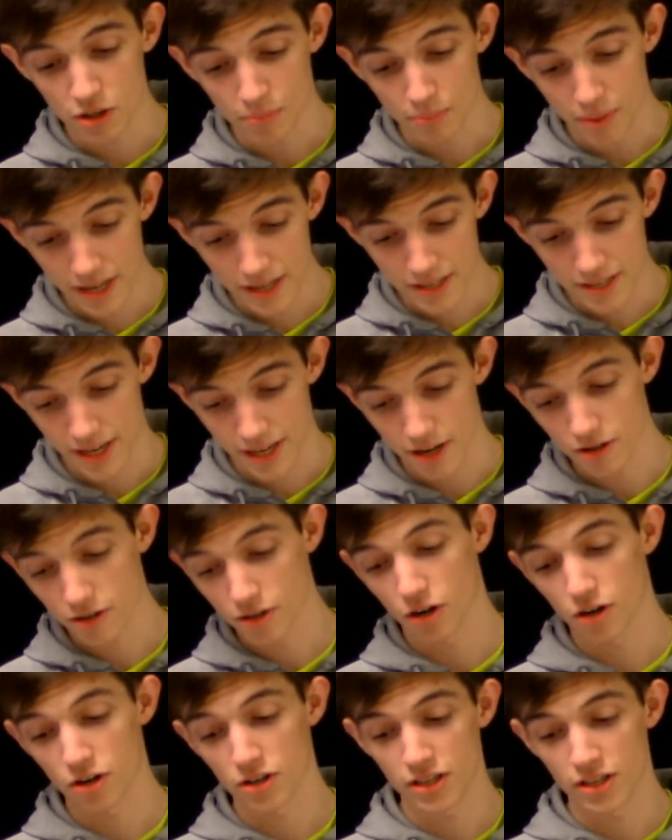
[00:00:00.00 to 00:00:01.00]
bake sale
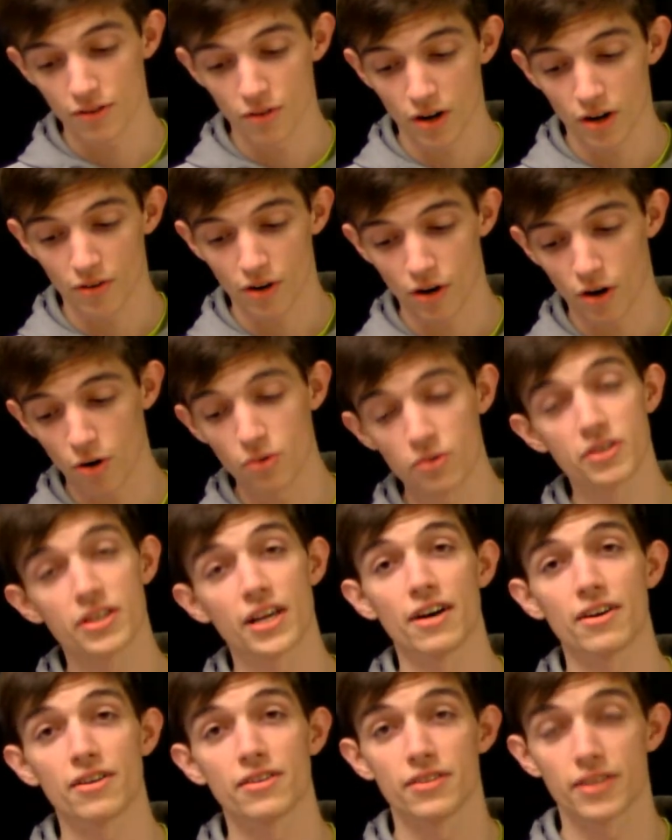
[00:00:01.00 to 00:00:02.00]
courtesy of one of our own
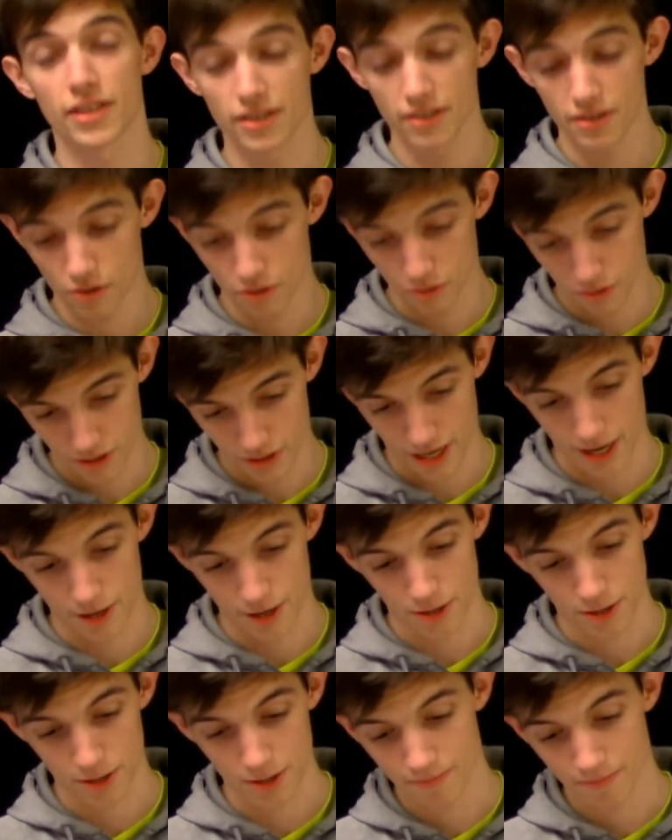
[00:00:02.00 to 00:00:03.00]
talented
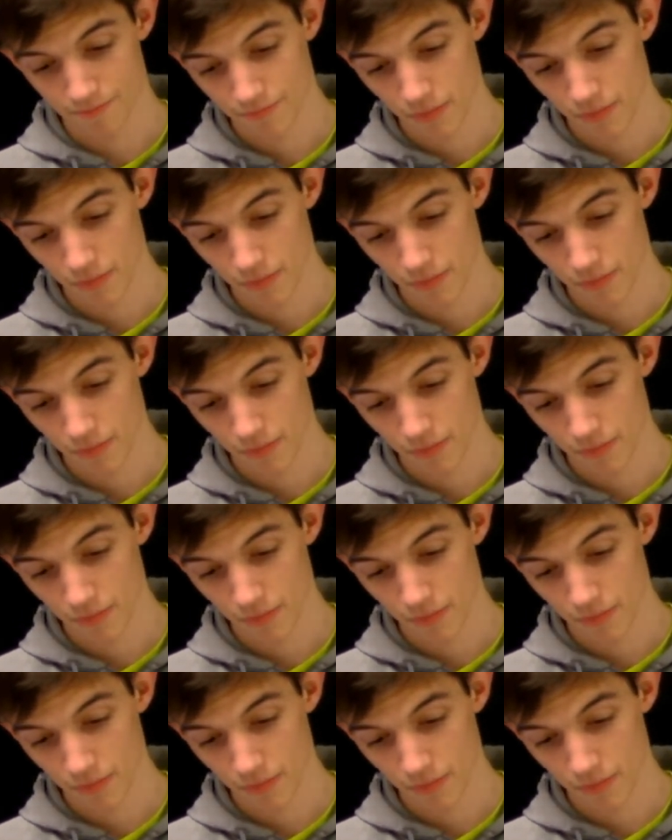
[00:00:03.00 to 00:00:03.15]
crusaders,